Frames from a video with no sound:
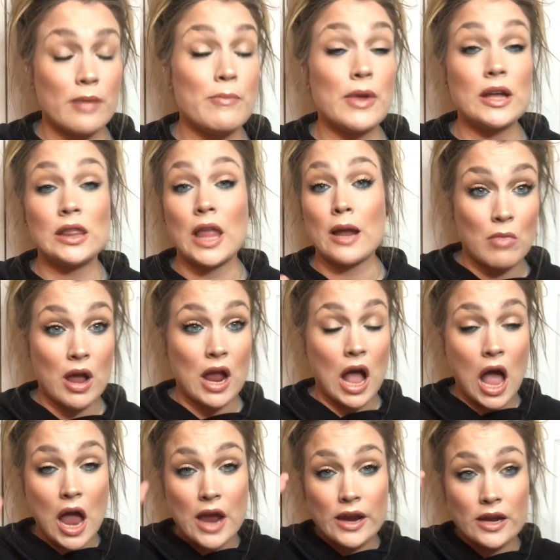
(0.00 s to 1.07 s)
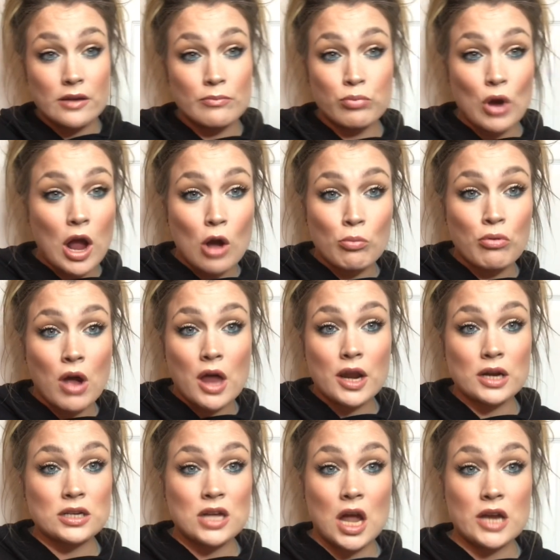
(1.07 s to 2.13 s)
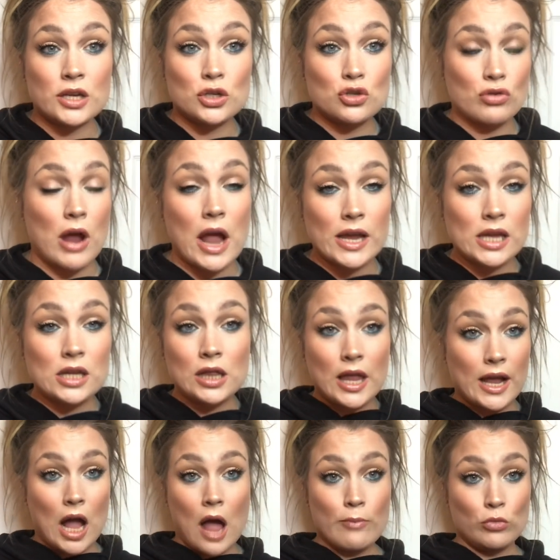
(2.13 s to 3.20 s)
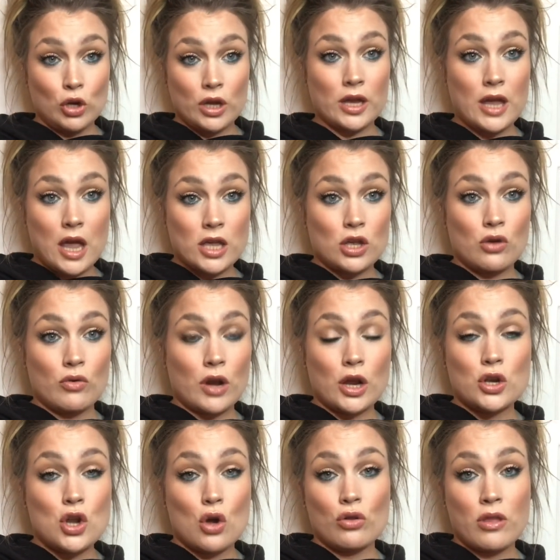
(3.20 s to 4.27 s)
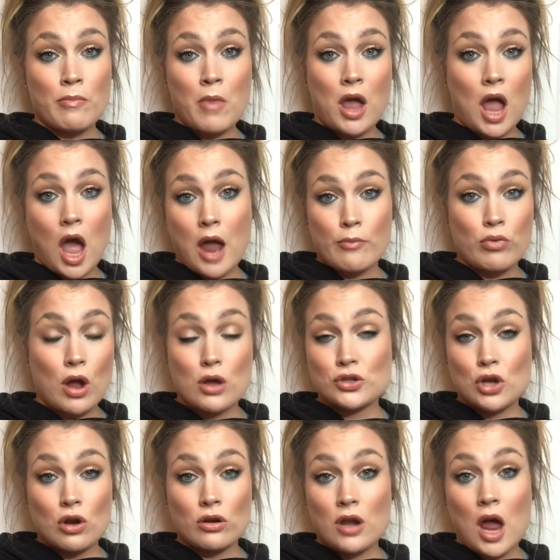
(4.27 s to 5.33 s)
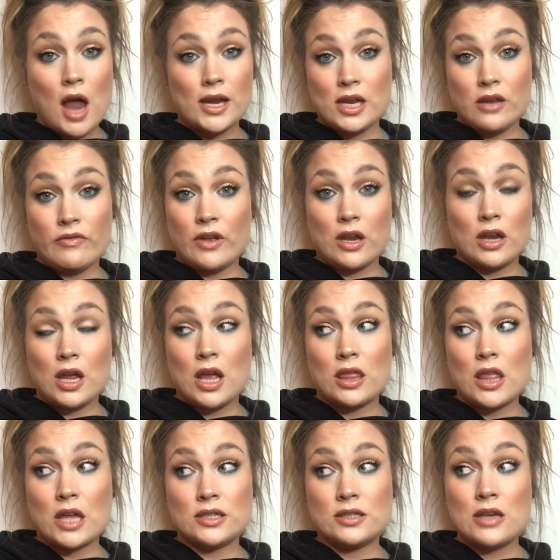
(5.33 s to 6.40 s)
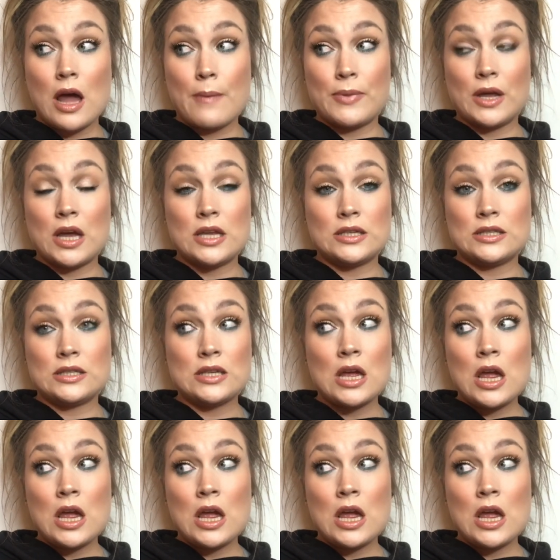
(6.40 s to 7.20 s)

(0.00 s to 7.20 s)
It made like my eyebrow product kind of draggy. Like I'm looking at you and I know that my eyebrows are not even. And that's not because